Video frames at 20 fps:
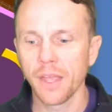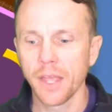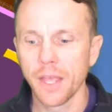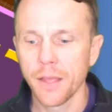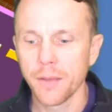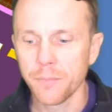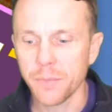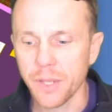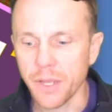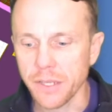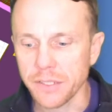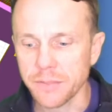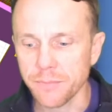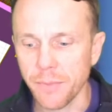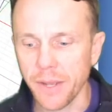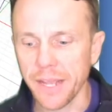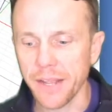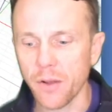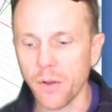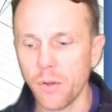because
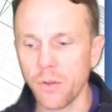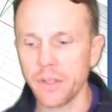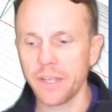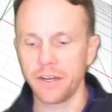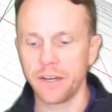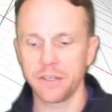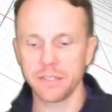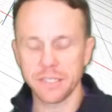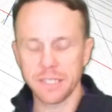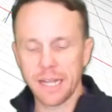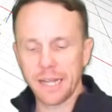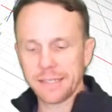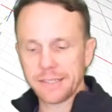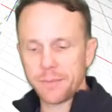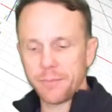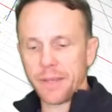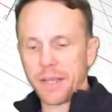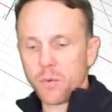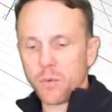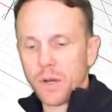my goal here is not to
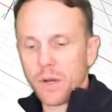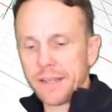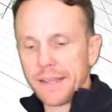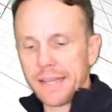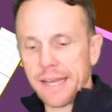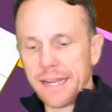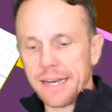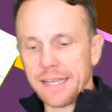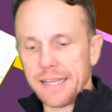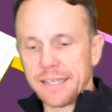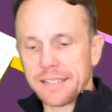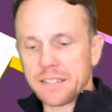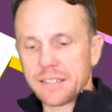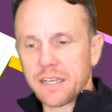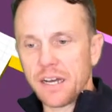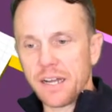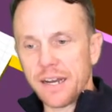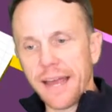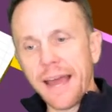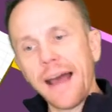make one that is
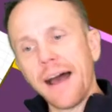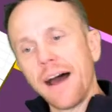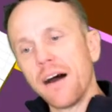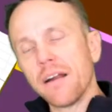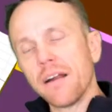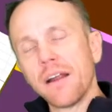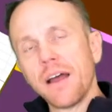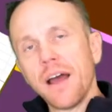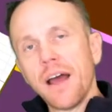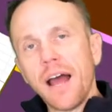cut out.